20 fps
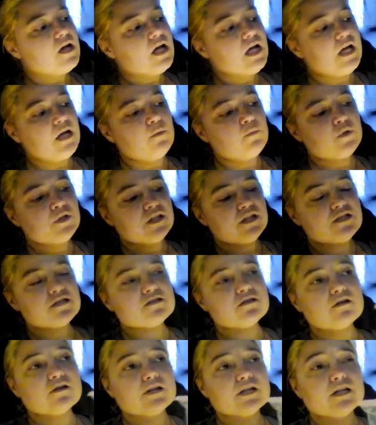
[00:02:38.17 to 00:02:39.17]
and when they
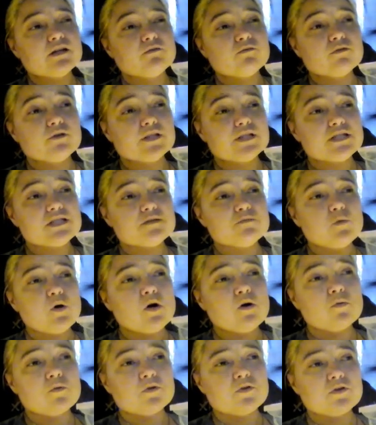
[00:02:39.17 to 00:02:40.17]
start getting really
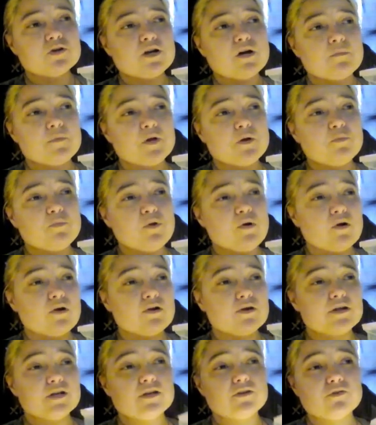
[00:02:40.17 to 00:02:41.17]
small where they're coming apart,
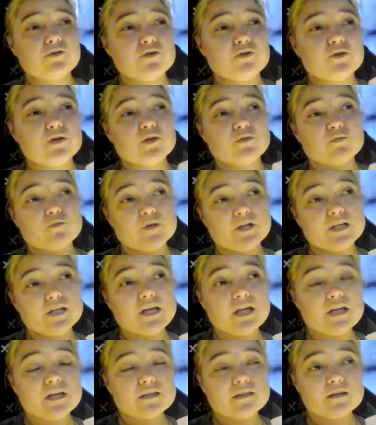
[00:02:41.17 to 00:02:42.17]
either you can
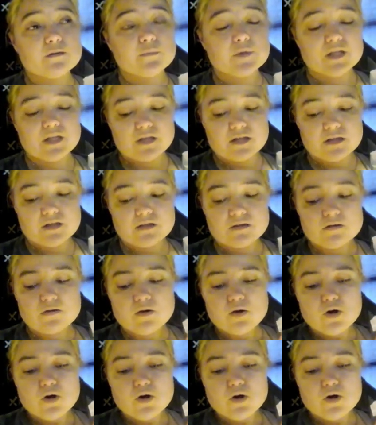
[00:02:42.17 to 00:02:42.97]
recake them again,